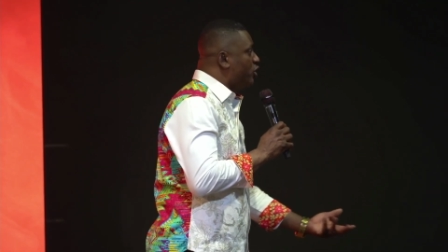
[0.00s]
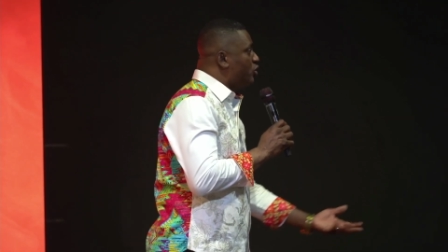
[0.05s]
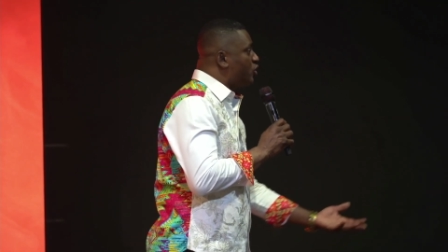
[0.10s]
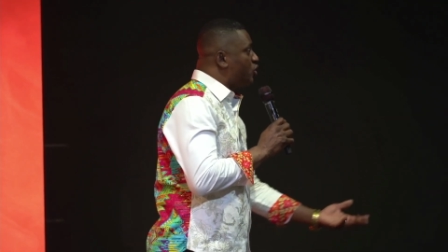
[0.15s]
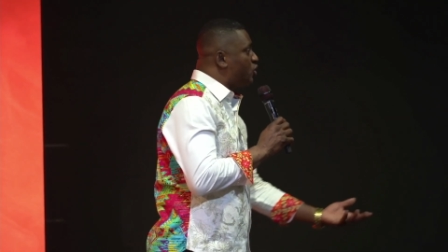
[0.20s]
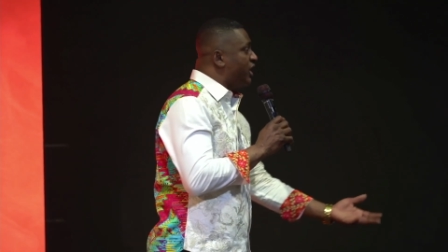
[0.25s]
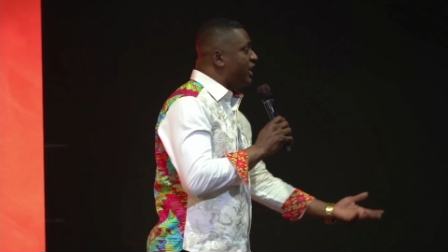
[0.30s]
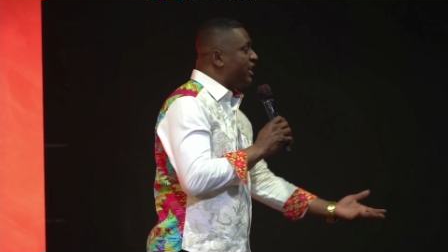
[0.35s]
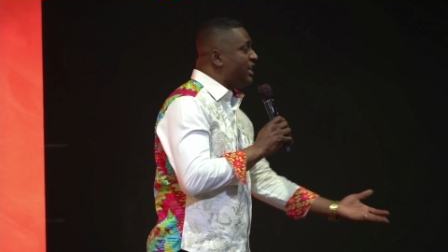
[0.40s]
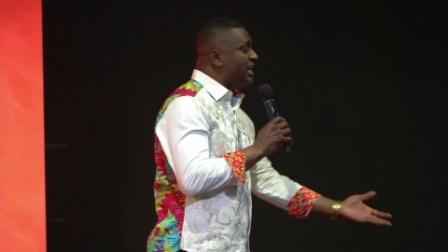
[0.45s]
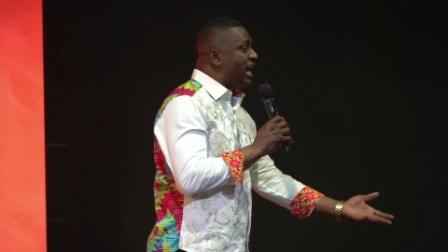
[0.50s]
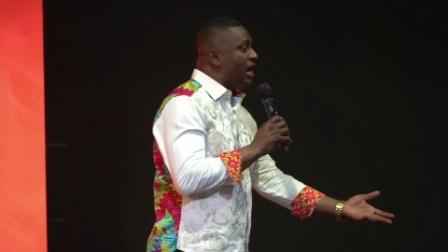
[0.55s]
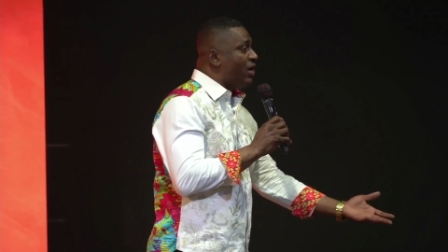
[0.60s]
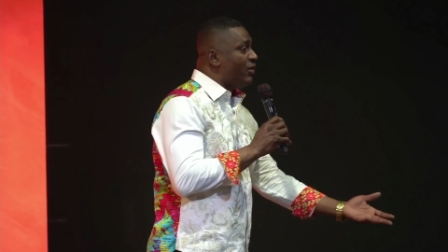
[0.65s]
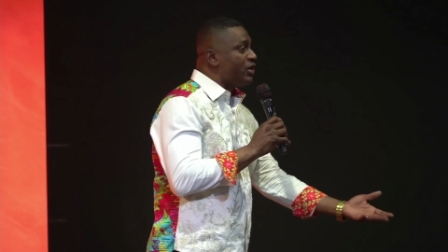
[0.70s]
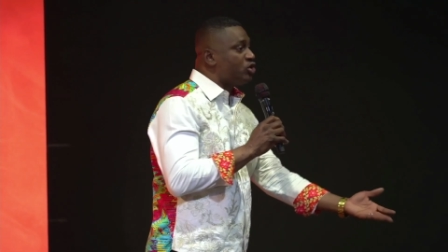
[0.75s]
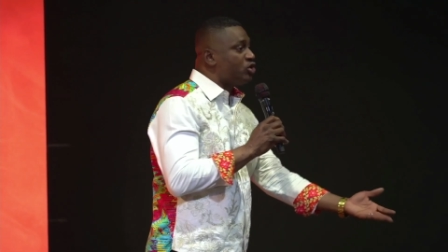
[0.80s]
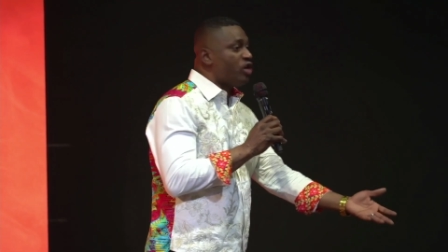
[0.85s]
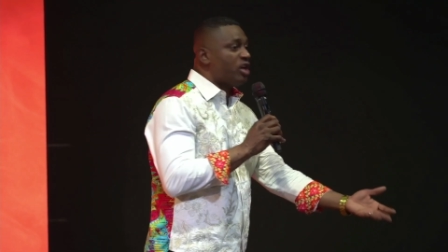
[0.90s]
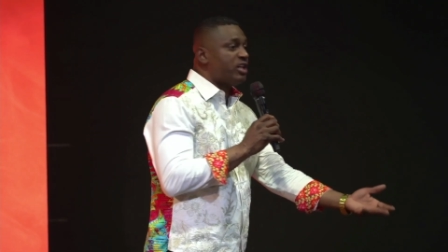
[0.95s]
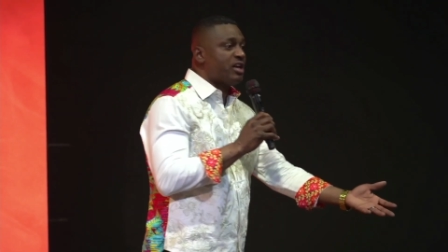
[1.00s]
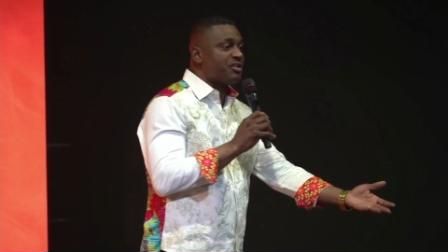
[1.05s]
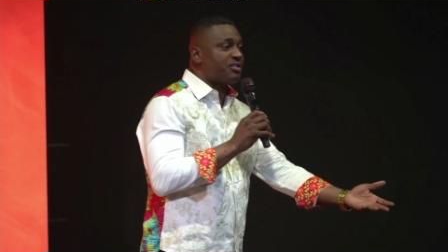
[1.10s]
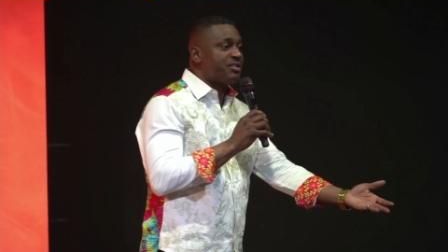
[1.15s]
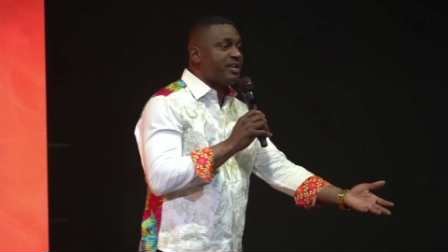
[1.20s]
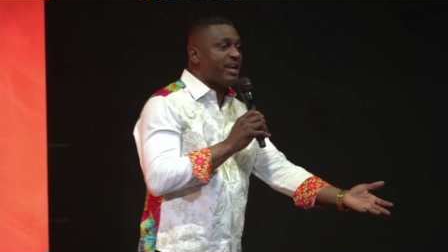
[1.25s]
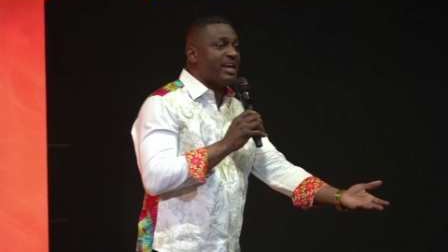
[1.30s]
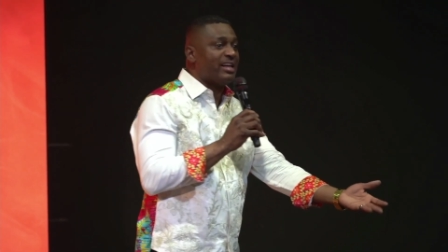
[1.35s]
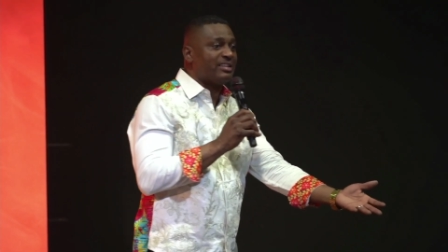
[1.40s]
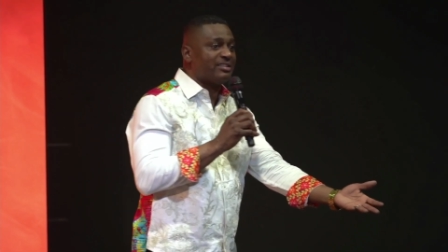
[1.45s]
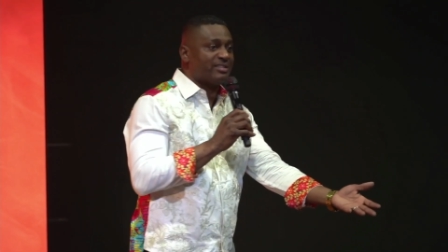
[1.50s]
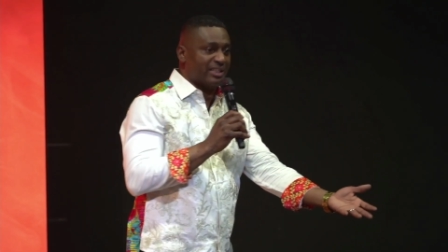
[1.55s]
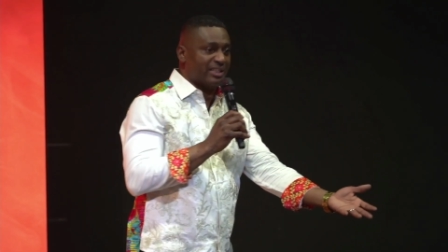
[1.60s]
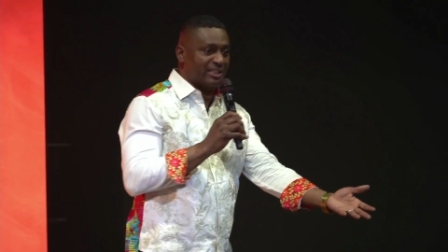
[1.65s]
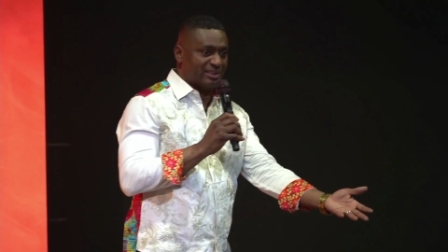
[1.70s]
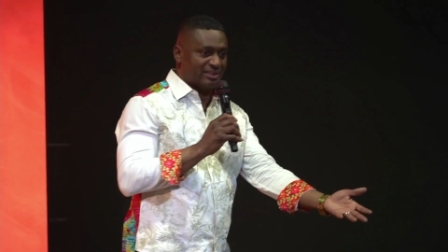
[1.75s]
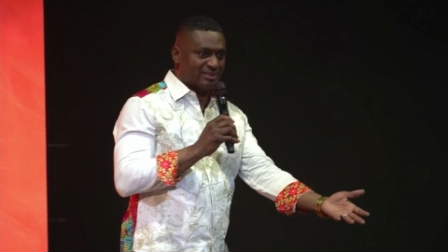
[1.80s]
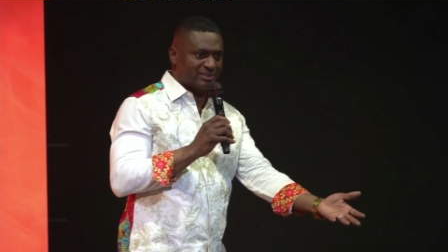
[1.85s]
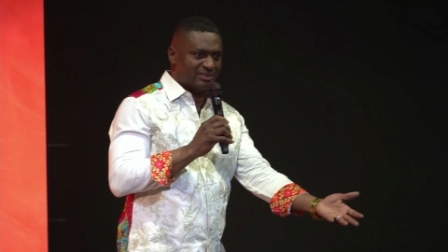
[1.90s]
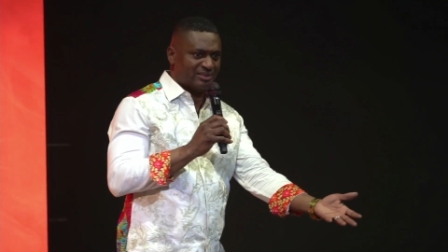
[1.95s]
you see now is not a real
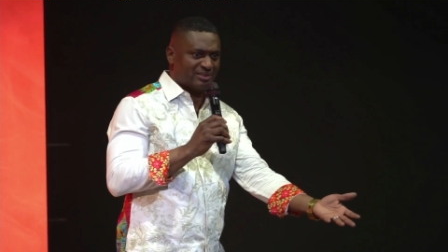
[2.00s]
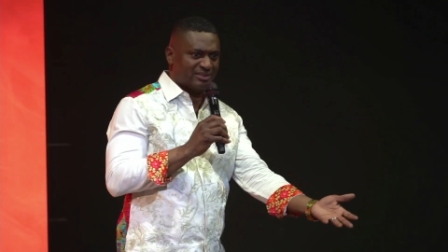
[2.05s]
thing